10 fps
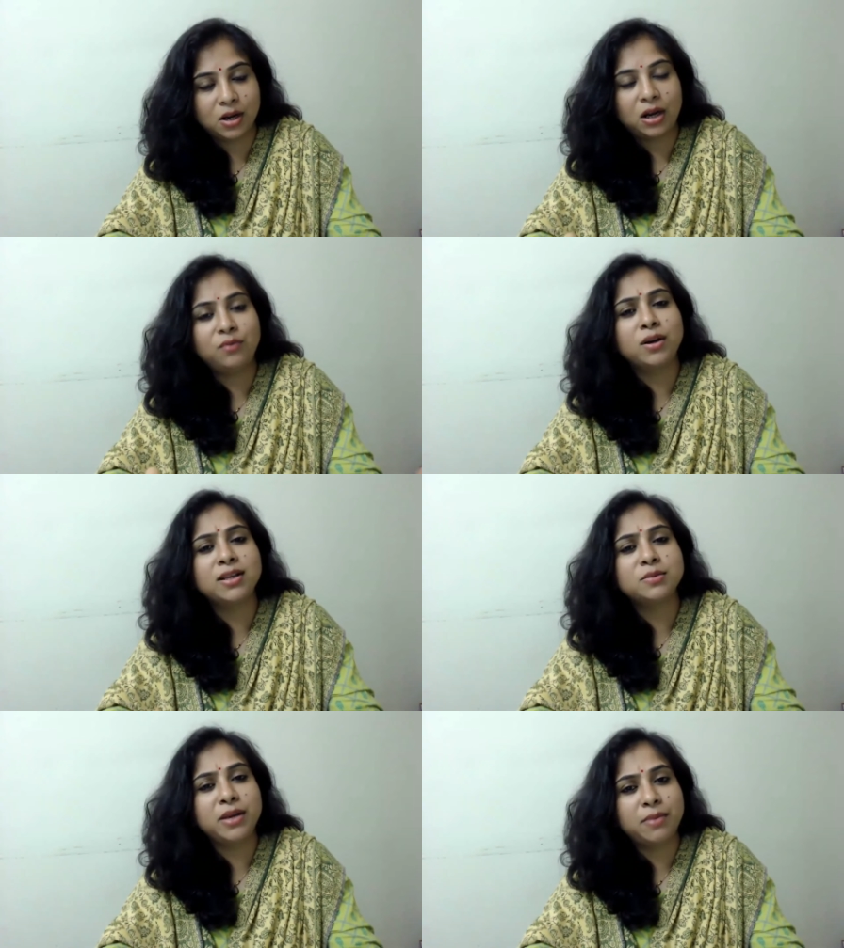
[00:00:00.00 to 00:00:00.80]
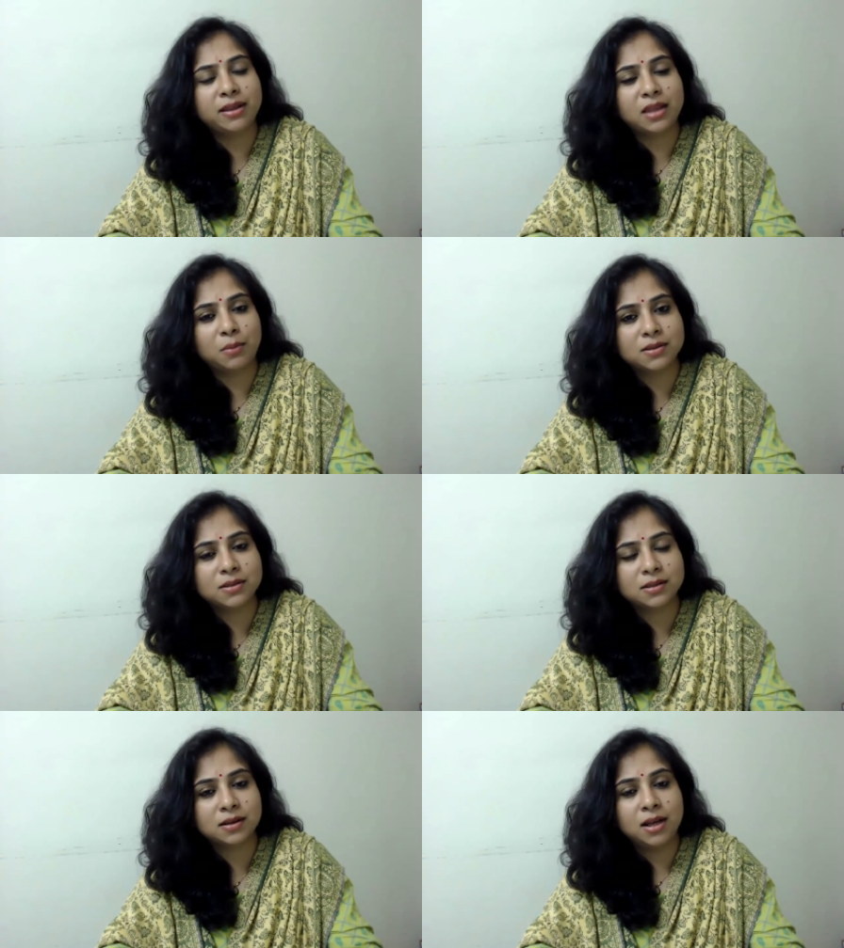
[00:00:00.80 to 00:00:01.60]
And what is mean by
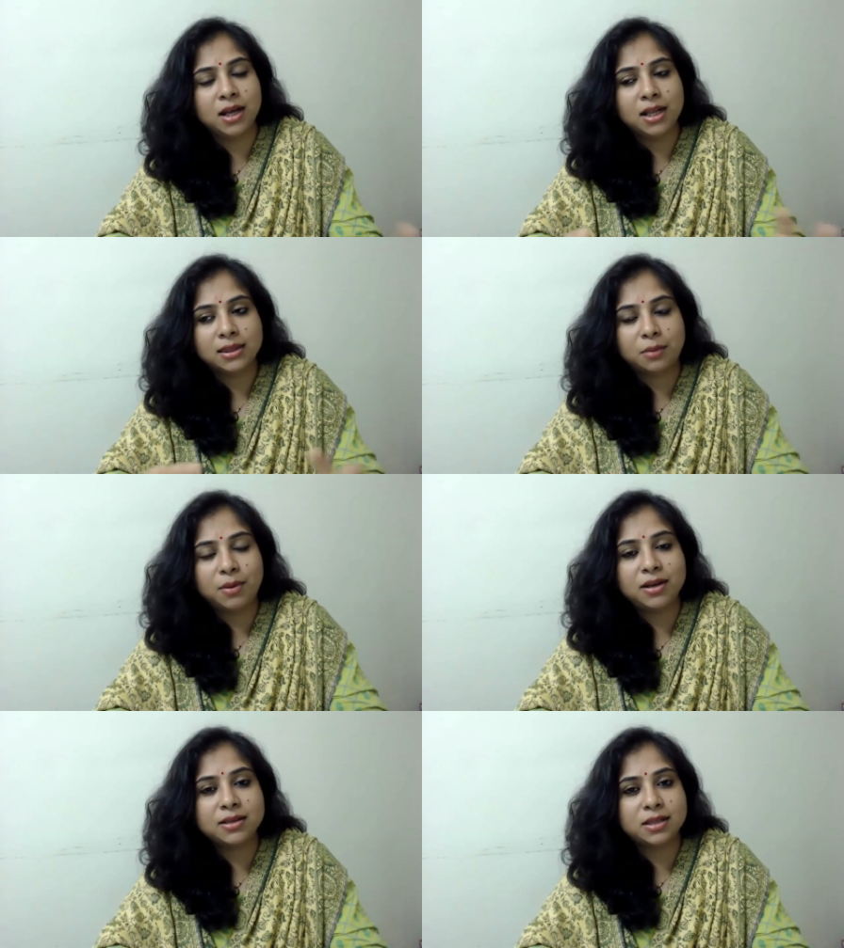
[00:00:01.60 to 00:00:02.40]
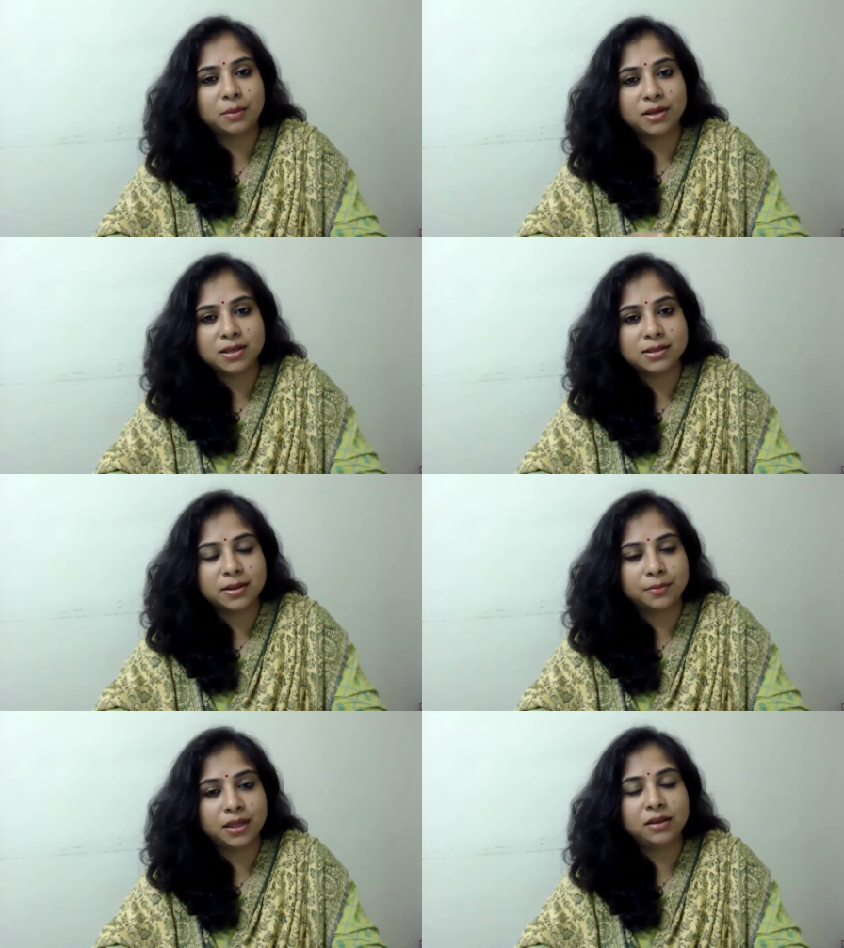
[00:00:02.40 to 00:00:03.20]
tamas? Tamas is
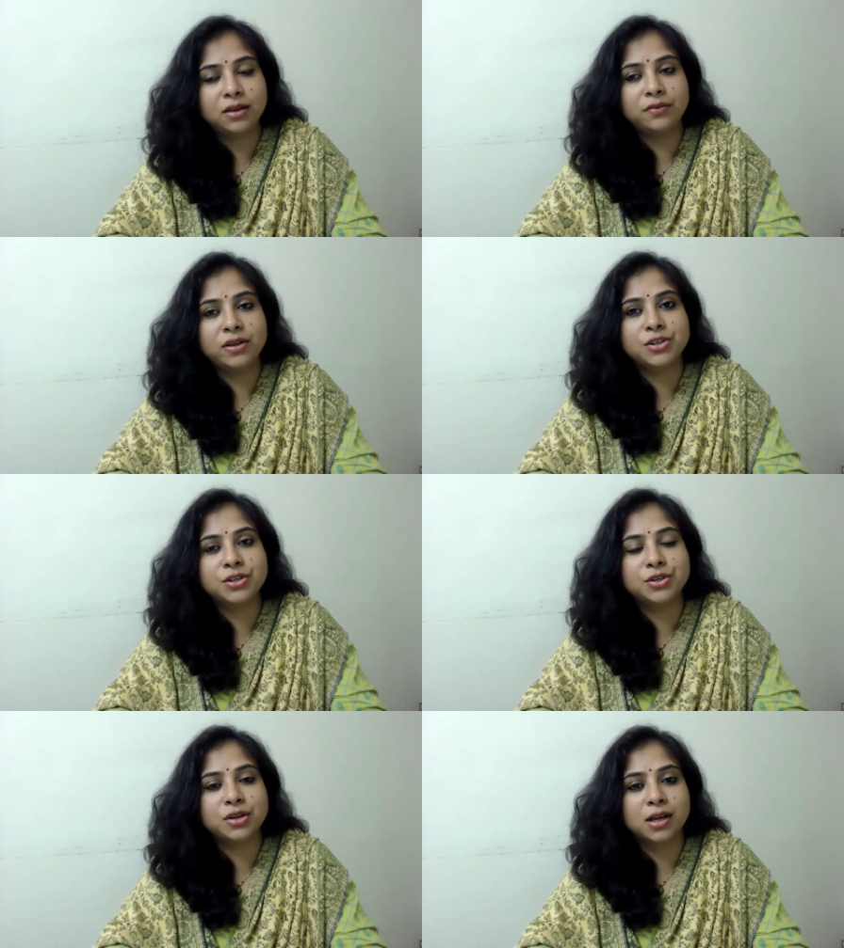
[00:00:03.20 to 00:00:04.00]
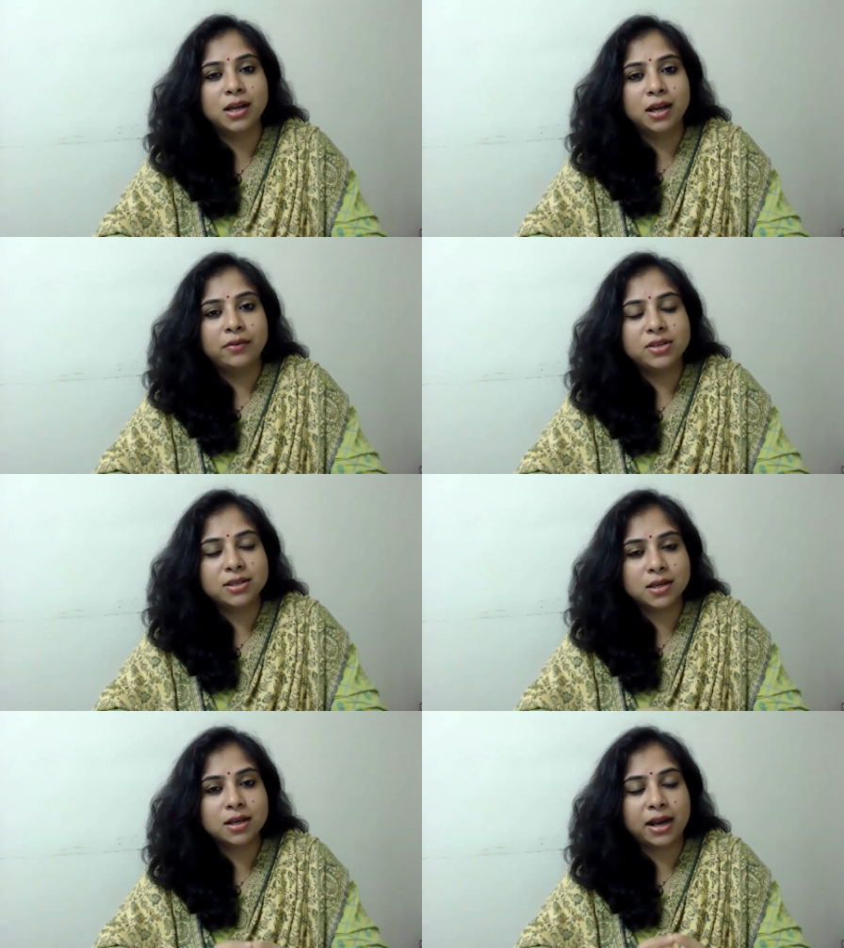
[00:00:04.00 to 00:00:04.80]
something which
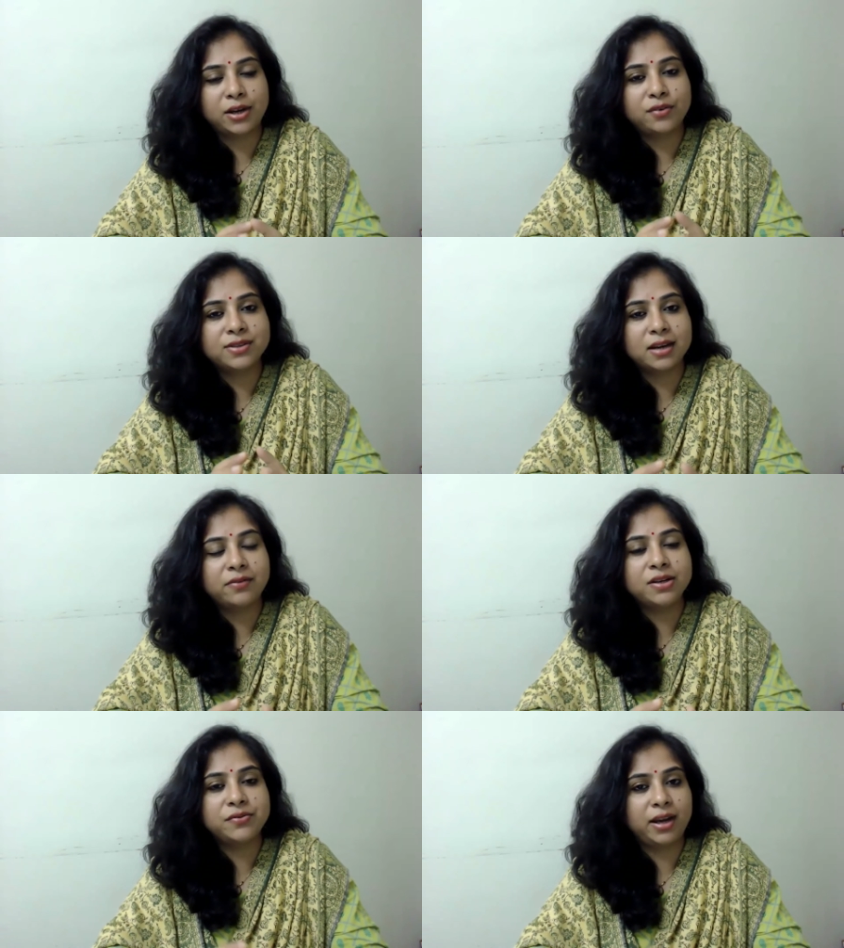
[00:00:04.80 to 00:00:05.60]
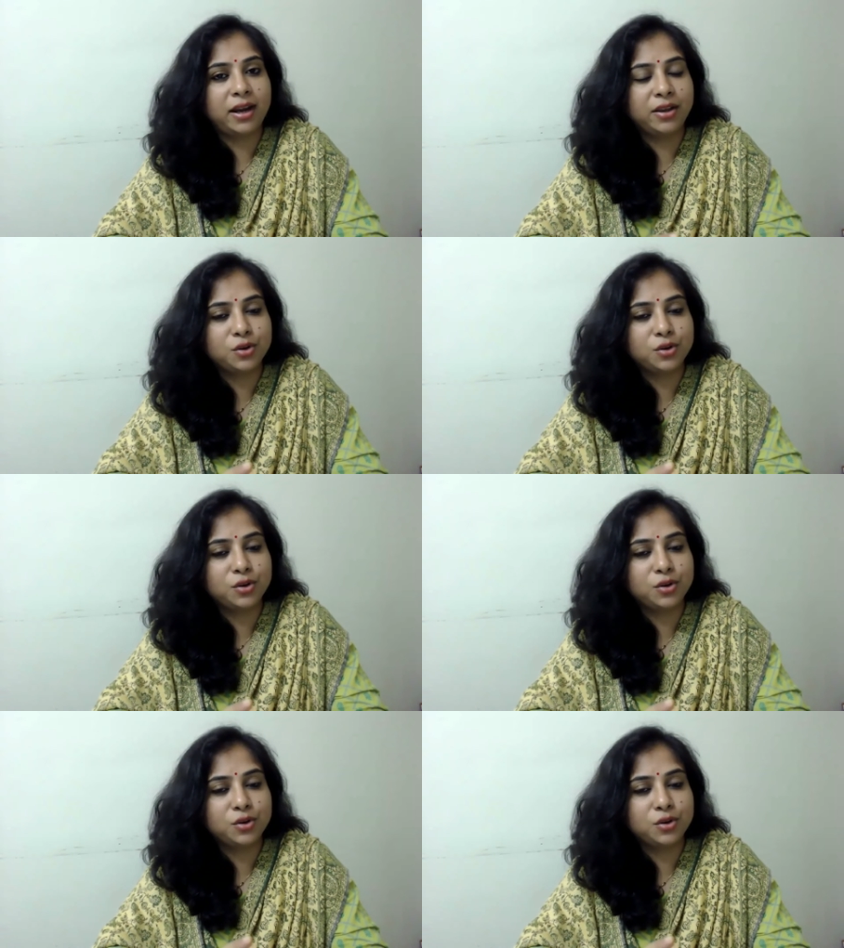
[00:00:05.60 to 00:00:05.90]
is a kind of selfish feeling.